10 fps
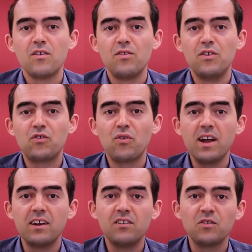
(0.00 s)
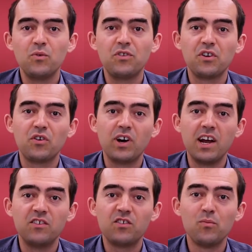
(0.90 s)
The trend was to
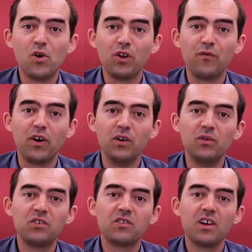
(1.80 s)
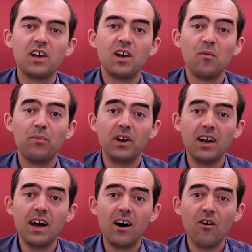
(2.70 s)
create smaller phones, but
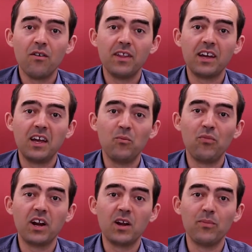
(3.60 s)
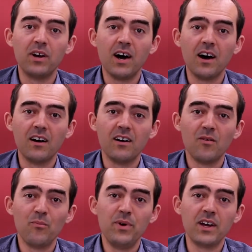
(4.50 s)
now they keep bringing banana
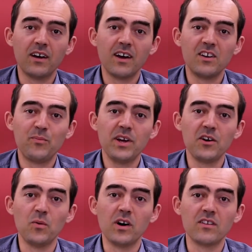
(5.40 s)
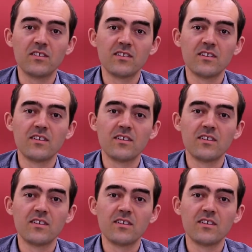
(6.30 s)
bigger and bigger ones.